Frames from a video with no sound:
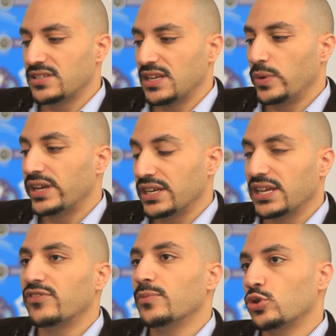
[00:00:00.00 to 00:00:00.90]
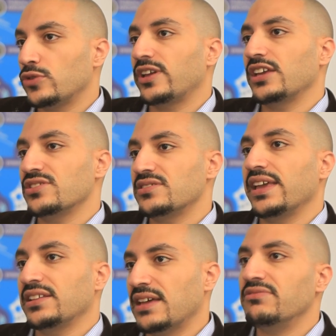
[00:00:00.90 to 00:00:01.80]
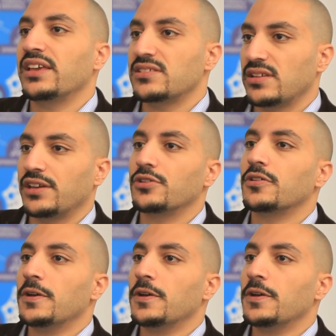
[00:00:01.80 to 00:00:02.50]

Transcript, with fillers: that we can give them a notification saying 10 days later,